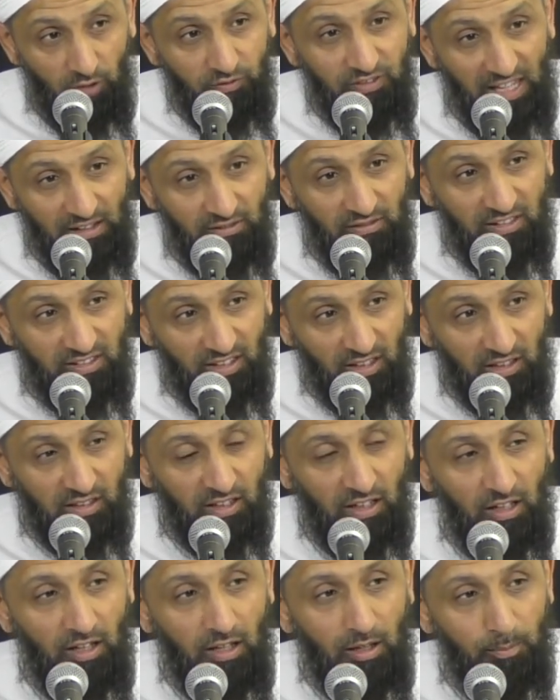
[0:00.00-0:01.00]
that
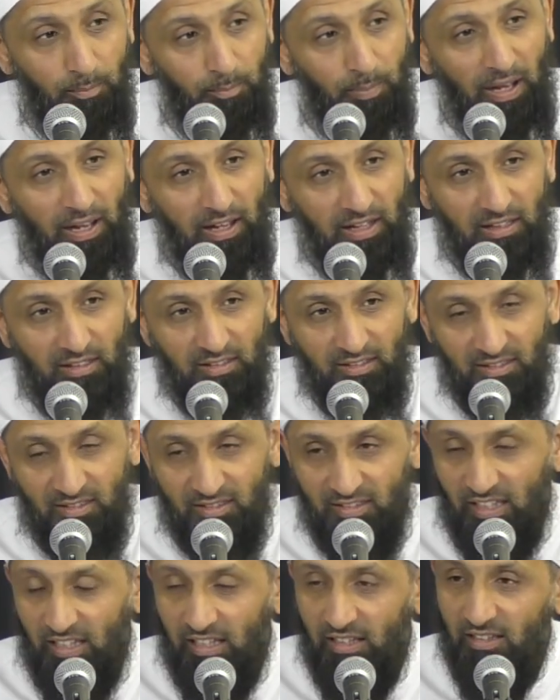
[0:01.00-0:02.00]
result by
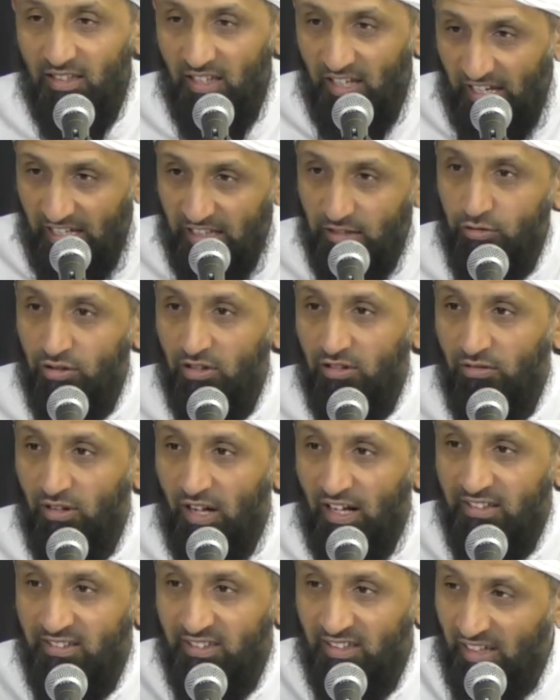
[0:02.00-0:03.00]
seeing the hatred
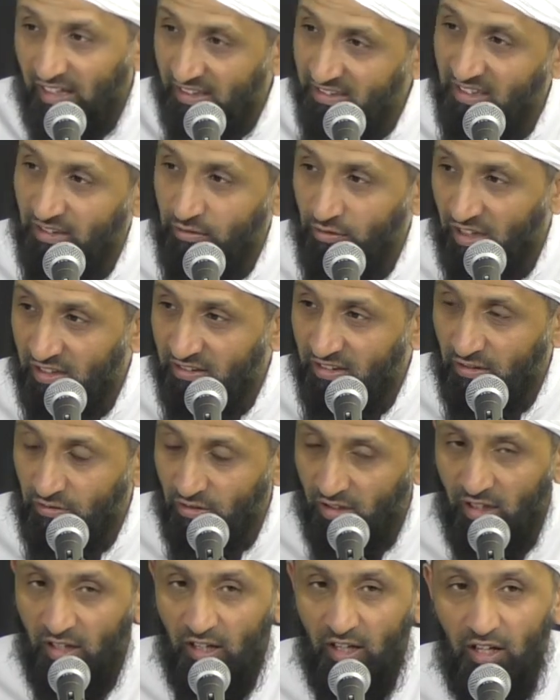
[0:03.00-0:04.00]
rising, etc.,
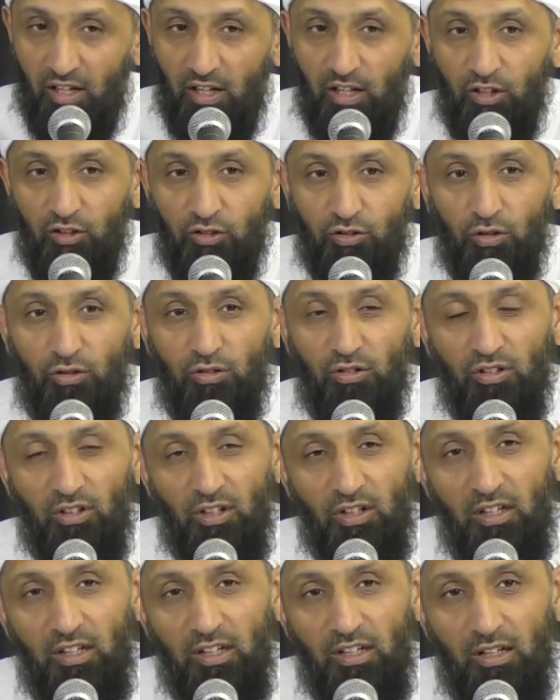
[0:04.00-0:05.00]
etc. So
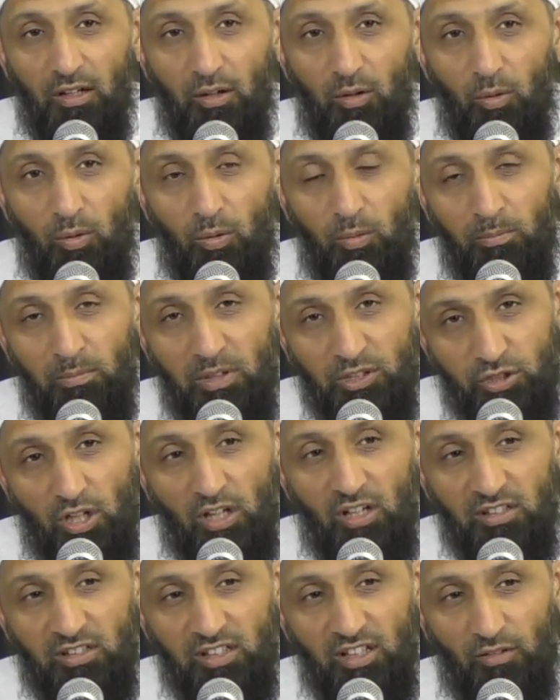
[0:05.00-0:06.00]

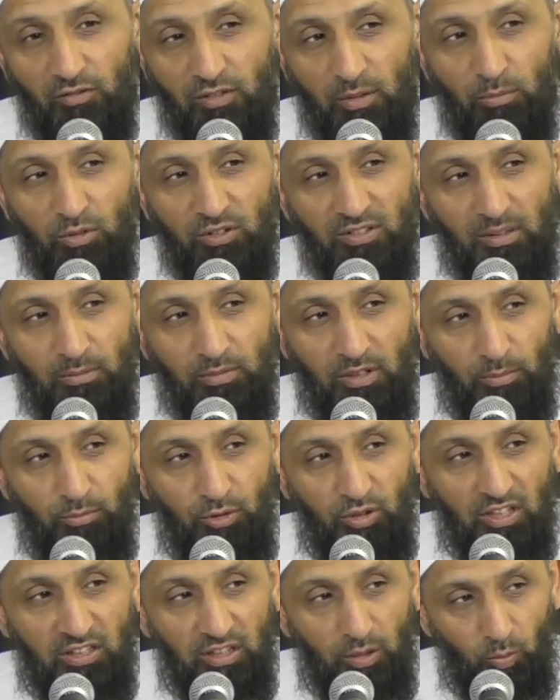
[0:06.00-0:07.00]
majority of the Muslim
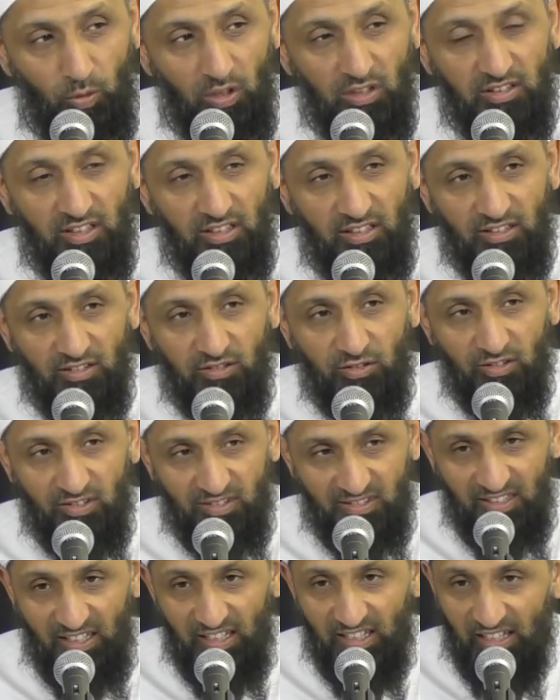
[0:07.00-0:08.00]
community wanted us to
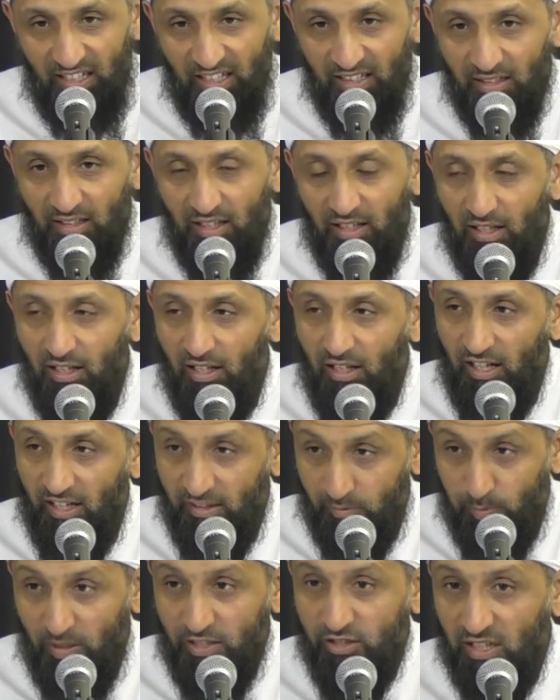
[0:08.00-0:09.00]
stay in,
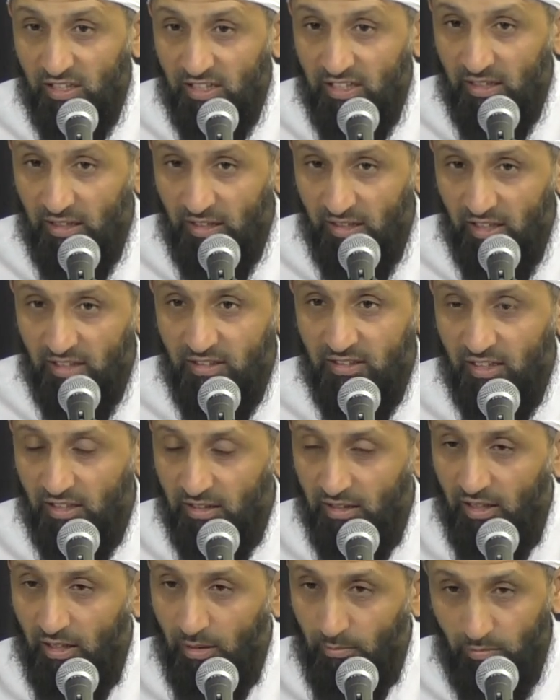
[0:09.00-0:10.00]
especially in
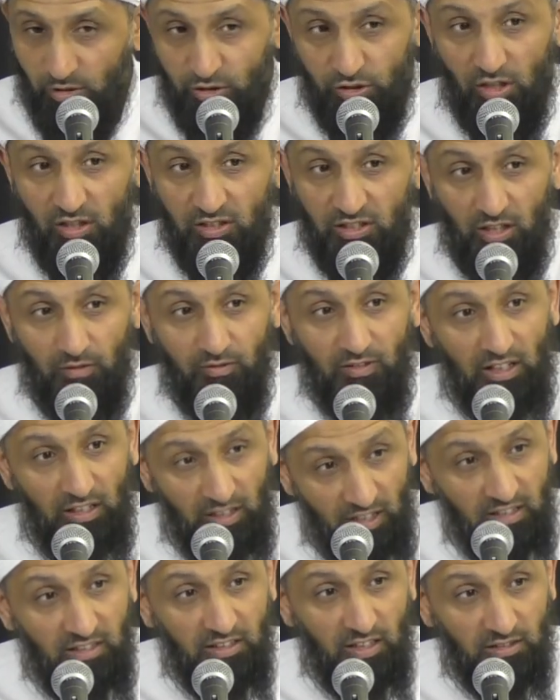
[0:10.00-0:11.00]
London. Majority of the
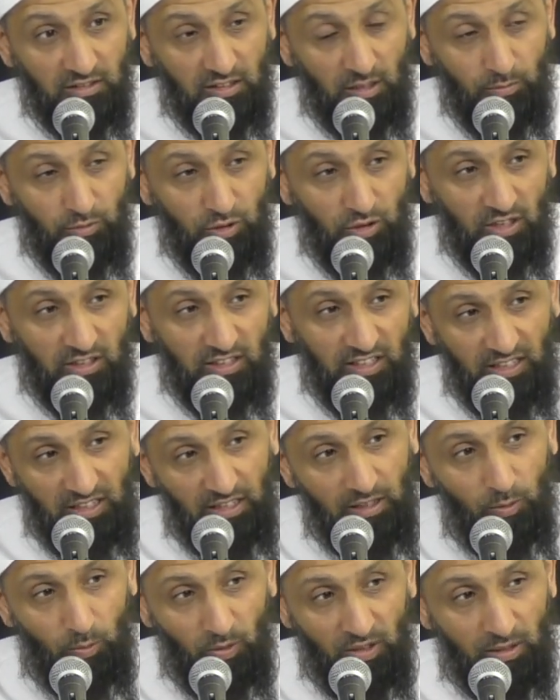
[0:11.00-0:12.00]
London community,
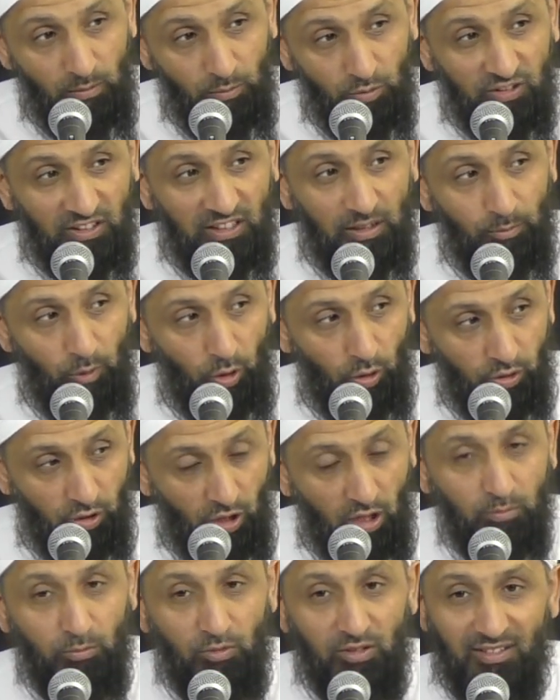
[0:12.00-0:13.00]
whether Muslim or
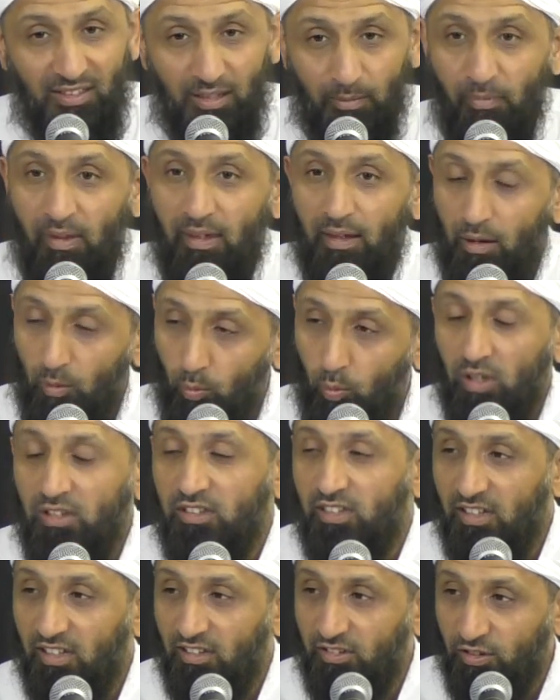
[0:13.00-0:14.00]
non-Muslim,
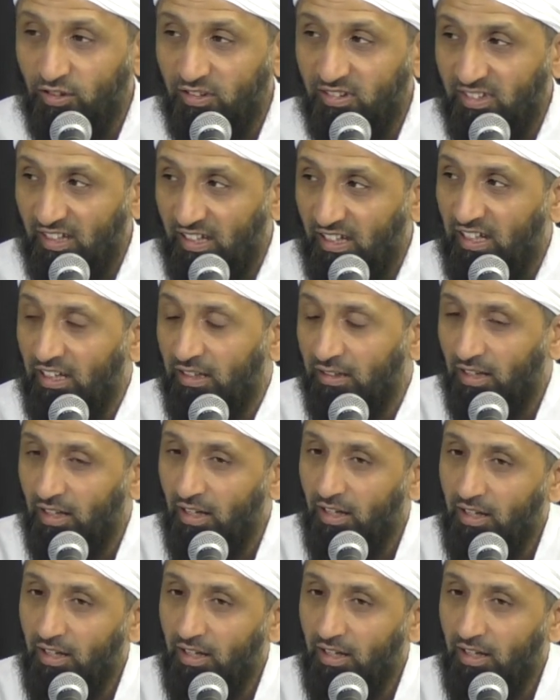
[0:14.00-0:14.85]
wanted us to stay in,